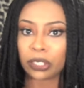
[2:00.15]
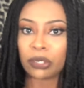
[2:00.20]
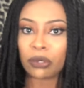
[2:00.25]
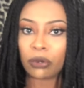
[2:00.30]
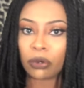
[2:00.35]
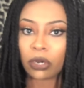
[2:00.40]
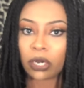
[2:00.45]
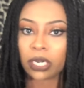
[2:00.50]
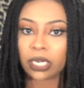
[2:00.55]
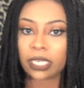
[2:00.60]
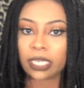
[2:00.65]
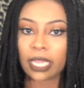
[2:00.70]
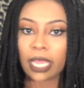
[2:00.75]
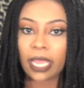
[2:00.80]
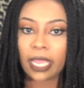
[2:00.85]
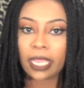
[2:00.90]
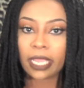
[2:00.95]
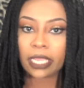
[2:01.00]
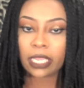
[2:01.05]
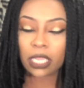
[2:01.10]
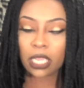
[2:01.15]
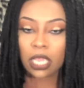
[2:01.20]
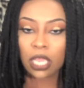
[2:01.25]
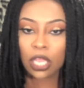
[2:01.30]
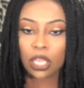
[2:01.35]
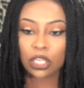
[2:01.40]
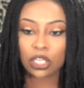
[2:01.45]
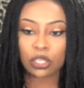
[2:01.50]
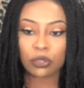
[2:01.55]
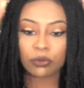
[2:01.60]
really hard like
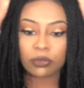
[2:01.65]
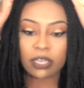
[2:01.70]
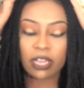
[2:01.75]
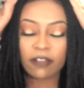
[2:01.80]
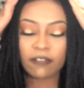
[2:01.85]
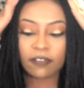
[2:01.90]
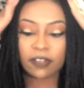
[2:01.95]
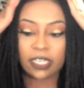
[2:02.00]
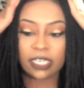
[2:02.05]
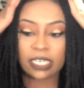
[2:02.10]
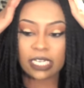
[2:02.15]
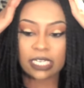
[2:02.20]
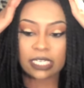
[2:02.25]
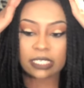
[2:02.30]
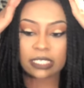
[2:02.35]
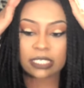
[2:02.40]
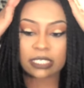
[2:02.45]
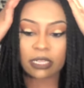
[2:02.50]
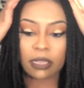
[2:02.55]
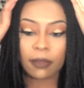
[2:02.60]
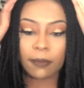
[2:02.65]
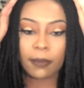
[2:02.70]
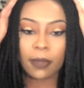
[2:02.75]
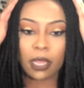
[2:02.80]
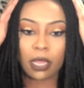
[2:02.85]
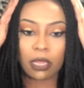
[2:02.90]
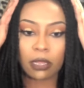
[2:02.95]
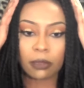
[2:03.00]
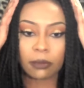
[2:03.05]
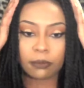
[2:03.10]
you definitely need
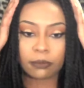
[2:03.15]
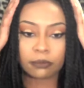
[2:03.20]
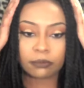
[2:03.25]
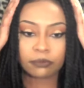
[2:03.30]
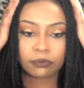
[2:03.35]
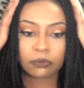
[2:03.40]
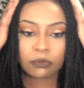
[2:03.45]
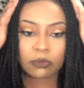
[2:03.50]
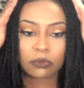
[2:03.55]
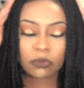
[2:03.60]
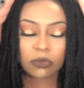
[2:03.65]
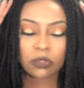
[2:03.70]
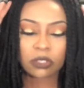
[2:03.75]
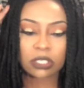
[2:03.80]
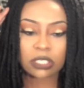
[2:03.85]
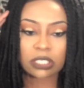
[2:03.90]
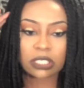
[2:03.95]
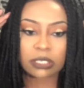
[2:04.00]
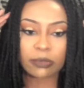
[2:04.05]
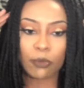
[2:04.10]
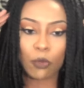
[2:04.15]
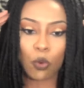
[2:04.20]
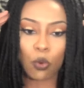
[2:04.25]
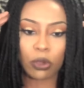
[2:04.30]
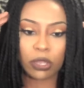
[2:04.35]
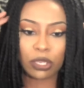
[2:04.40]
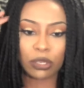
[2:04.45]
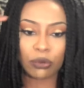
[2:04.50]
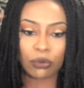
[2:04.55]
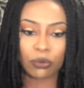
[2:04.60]
some um some
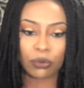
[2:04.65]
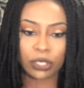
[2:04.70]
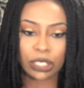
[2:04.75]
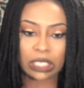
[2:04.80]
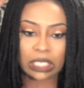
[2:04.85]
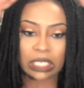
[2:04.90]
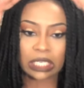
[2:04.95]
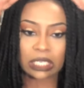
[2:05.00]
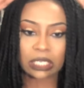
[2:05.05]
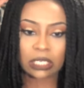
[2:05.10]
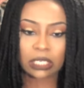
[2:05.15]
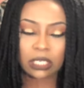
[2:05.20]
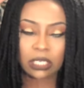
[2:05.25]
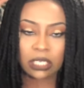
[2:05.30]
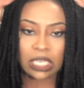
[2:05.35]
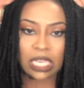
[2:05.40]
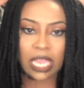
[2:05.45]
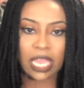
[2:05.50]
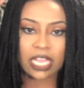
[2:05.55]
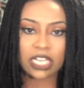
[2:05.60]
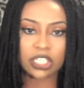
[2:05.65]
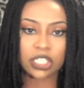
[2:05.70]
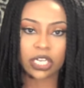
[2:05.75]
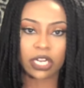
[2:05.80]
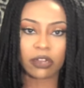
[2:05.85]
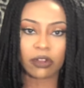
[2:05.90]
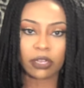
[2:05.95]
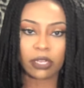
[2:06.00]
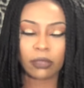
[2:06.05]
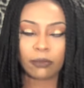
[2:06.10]
oil on your your edge
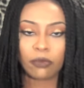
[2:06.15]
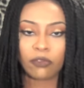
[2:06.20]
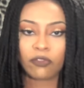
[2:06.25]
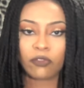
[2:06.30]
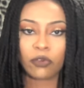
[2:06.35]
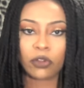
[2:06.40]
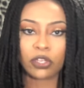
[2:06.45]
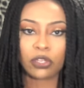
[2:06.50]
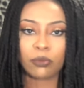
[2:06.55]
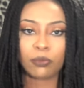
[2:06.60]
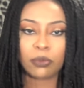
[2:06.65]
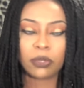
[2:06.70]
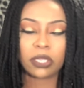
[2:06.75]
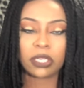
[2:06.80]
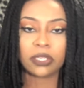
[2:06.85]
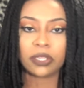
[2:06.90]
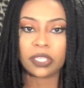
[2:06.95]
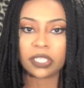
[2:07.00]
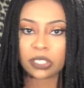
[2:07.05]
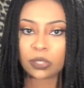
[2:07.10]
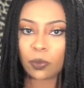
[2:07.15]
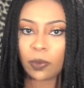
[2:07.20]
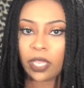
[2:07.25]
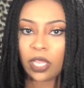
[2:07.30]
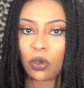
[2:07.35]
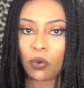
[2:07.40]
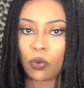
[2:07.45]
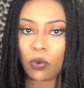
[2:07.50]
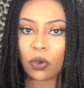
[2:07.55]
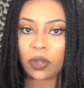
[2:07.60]
area before you put this
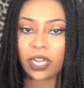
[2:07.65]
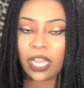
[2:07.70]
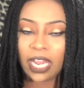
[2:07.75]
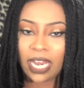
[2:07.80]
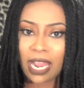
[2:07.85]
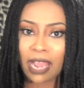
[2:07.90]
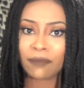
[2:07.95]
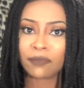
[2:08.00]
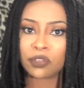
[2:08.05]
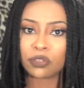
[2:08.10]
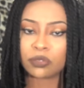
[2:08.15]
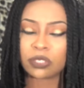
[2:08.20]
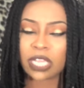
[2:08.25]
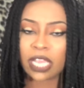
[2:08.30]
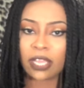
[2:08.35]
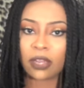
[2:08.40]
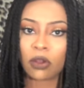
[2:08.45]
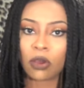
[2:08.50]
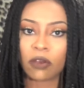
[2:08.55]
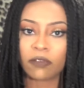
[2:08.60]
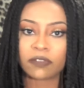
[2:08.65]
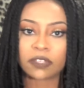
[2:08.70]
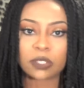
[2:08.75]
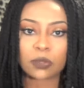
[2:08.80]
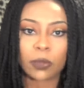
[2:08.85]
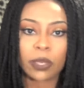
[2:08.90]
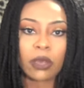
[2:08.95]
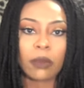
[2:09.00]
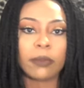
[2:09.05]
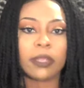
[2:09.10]
wig on and after you take it off
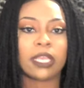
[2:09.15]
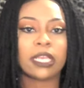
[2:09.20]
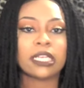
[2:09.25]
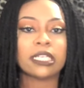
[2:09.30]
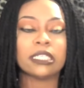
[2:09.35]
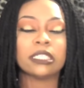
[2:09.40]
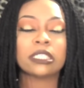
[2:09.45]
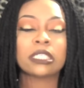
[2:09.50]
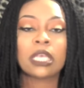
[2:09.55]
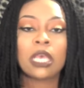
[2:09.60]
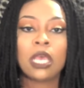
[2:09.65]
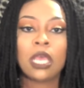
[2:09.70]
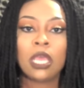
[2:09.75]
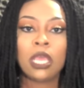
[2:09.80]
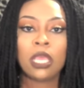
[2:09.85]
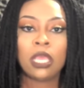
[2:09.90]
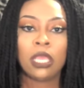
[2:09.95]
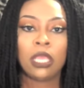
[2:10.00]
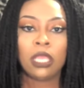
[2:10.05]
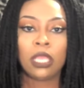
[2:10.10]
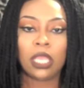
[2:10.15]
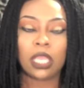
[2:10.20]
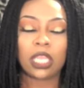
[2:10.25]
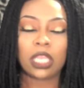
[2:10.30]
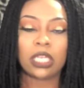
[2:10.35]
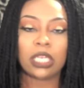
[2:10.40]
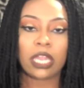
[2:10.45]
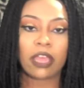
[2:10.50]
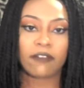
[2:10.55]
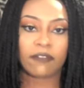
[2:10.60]
as well because it
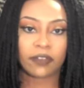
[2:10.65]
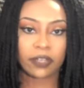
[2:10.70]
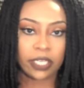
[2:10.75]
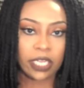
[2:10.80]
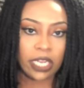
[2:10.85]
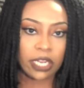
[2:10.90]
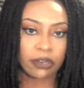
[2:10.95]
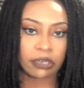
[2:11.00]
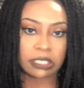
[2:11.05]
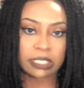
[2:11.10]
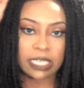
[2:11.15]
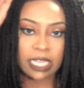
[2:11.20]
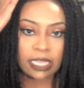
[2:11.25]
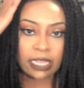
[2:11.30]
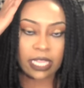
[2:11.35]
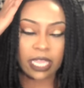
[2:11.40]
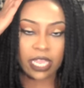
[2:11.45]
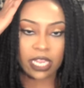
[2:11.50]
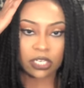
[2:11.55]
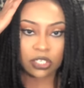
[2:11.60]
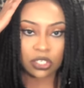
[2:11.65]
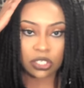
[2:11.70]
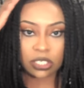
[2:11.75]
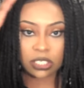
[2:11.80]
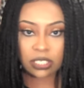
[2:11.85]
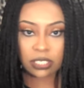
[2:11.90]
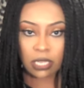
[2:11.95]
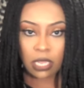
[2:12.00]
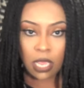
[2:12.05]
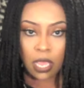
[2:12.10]
can definitely irritate the
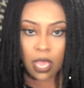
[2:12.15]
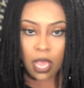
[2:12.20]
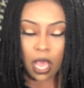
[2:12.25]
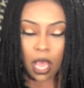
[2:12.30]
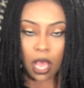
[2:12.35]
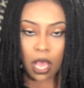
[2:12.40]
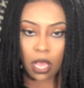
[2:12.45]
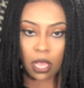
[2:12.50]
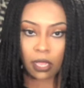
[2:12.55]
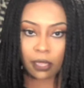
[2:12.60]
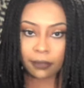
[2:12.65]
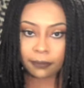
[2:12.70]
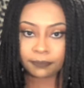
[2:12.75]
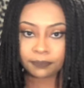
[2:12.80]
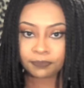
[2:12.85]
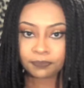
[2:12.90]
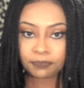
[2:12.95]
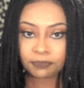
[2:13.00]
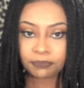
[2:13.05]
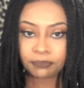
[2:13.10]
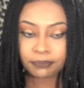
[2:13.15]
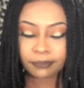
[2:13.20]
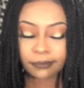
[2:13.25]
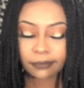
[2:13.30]
edges. Um,